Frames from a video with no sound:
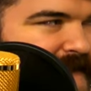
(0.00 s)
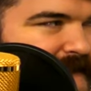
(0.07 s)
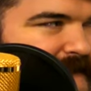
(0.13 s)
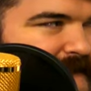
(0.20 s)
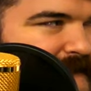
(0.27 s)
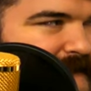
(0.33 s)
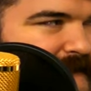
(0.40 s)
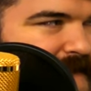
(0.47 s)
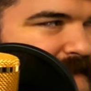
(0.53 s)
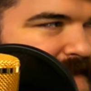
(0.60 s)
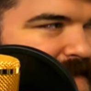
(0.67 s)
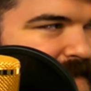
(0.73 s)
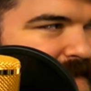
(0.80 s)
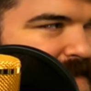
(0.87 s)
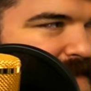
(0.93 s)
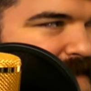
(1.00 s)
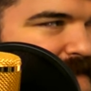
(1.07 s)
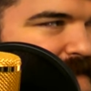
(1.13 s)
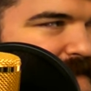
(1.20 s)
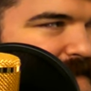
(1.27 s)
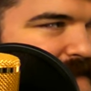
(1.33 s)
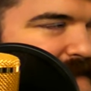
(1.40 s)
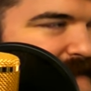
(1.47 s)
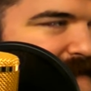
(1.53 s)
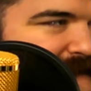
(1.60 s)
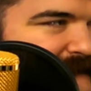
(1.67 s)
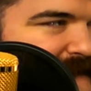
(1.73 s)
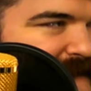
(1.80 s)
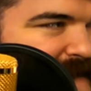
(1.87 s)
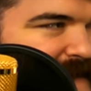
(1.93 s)

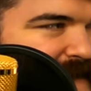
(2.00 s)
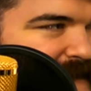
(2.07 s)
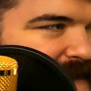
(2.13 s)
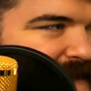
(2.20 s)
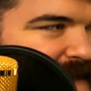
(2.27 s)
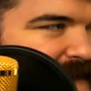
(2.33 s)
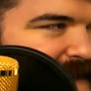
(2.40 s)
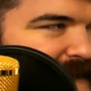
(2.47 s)
No words are spoken by the person on screen.